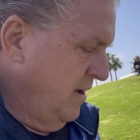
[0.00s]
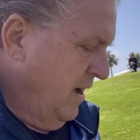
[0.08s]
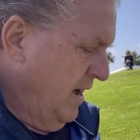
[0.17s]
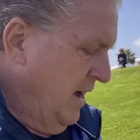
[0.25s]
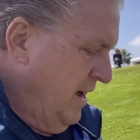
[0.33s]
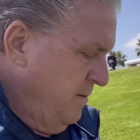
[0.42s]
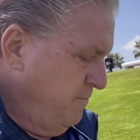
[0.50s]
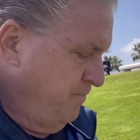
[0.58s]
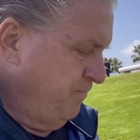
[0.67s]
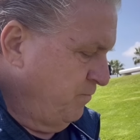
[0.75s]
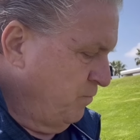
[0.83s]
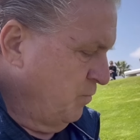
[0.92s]
uh,
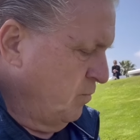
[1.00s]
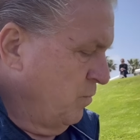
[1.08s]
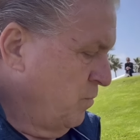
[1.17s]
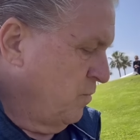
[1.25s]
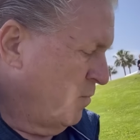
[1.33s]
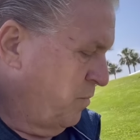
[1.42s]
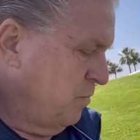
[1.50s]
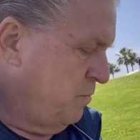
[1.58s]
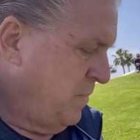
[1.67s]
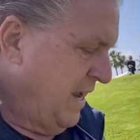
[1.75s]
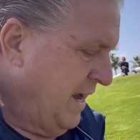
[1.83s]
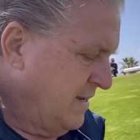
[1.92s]

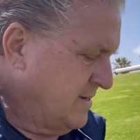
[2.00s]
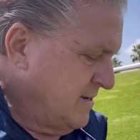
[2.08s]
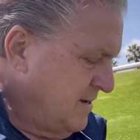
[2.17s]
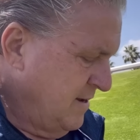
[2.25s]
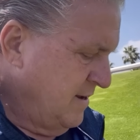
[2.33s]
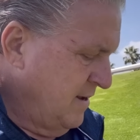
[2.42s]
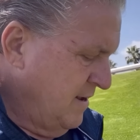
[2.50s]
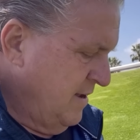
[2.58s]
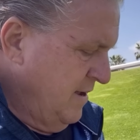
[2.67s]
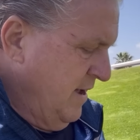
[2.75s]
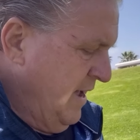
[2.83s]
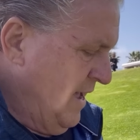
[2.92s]
Meats,
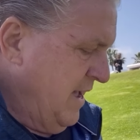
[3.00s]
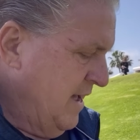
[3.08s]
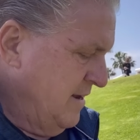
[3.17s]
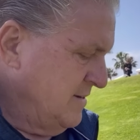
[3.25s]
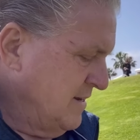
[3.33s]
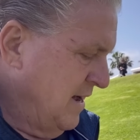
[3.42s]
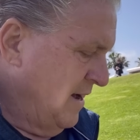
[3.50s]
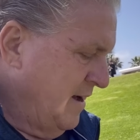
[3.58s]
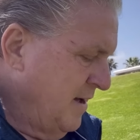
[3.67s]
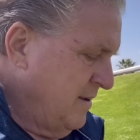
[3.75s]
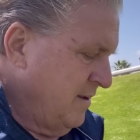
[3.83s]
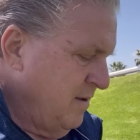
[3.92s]
and uh,
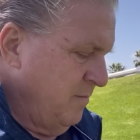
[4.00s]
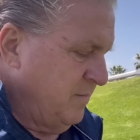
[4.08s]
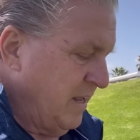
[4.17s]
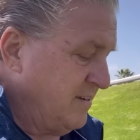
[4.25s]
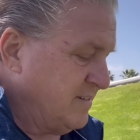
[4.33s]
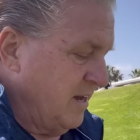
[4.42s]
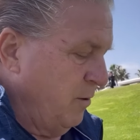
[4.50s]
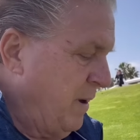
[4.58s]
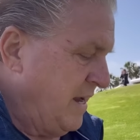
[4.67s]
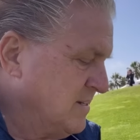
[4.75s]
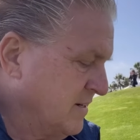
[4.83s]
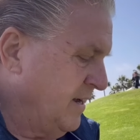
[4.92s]
they sell
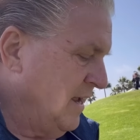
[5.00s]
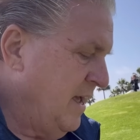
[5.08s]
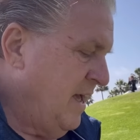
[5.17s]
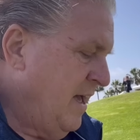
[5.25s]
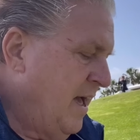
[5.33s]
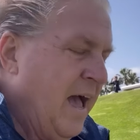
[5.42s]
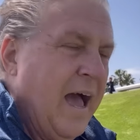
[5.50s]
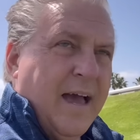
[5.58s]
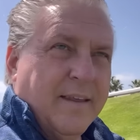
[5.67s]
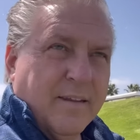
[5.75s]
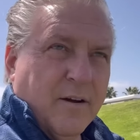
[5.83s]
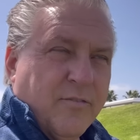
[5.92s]
basically,
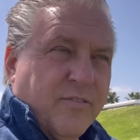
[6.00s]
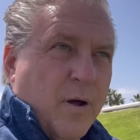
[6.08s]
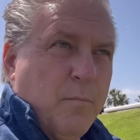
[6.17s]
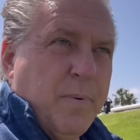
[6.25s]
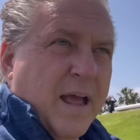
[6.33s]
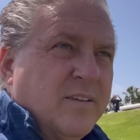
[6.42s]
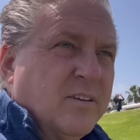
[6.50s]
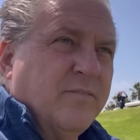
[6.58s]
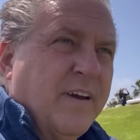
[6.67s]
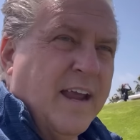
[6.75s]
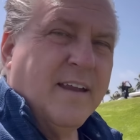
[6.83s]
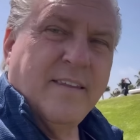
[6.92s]
they're from
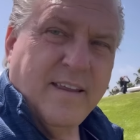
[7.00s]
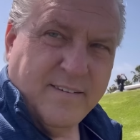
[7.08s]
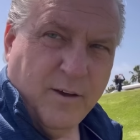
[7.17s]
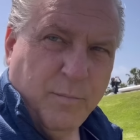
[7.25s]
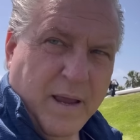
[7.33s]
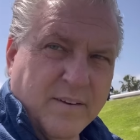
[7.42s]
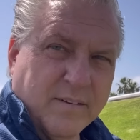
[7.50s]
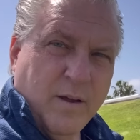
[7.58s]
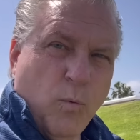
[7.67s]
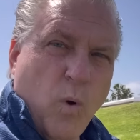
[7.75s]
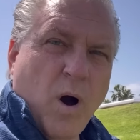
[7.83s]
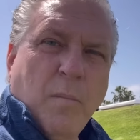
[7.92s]
Pennsylvania, they sell basically
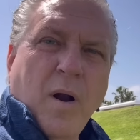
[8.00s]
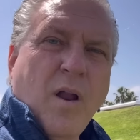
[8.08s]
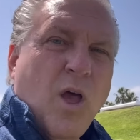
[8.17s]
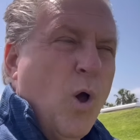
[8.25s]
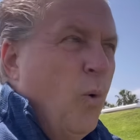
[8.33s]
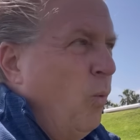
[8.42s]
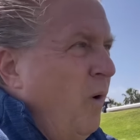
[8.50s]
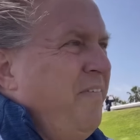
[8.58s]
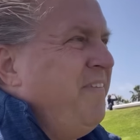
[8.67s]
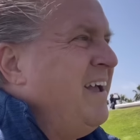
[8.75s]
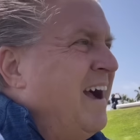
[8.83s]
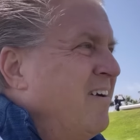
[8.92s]
on Walmart. One
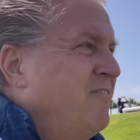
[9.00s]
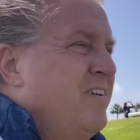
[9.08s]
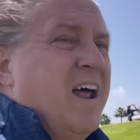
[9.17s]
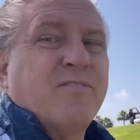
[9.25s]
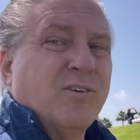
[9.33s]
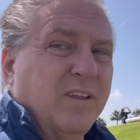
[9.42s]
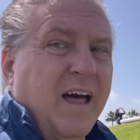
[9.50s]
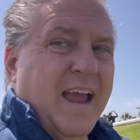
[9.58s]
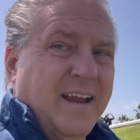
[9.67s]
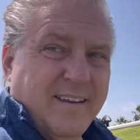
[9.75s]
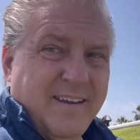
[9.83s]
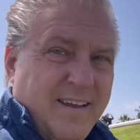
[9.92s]
thing I've never
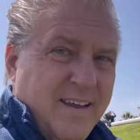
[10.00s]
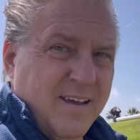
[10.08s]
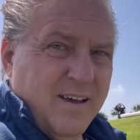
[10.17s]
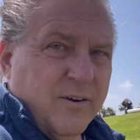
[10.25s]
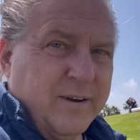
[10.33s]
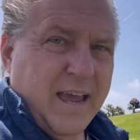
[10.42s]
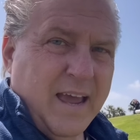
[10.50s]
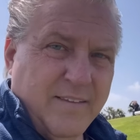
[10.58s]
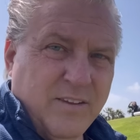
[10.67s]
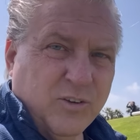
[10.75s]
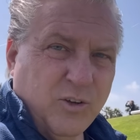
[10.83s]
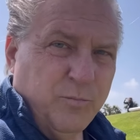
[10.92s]
liked, okay, and
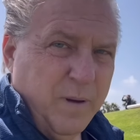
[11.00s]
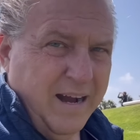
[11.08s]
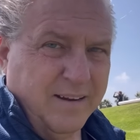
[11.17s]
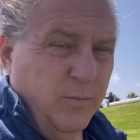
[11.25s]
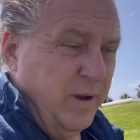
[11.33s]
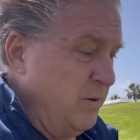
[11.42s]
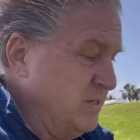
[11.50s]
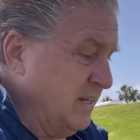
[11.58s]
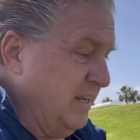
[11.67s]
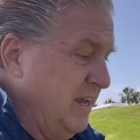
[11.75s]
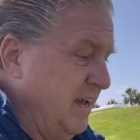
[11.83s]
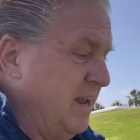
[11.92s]
this goes back to when I was a
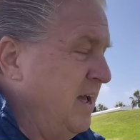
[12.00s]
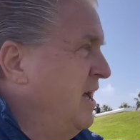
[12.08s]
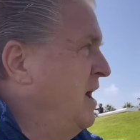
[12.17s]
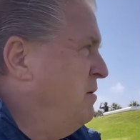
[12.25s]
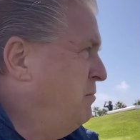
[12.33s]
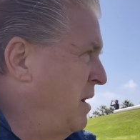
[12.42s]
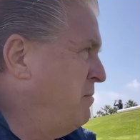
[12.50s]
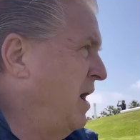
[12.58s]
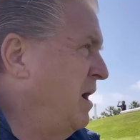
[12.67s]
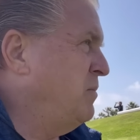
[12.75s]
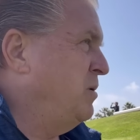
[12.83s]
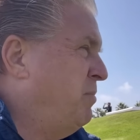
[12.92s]
kid, my
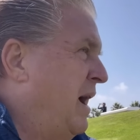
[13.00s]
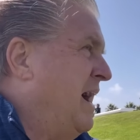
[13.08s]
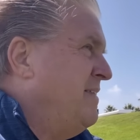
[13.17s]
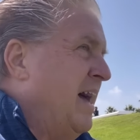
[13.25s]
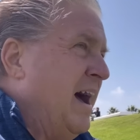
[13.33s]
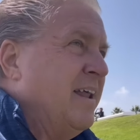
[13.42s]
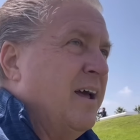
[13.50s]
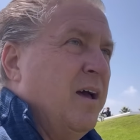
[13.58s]
mom would buy that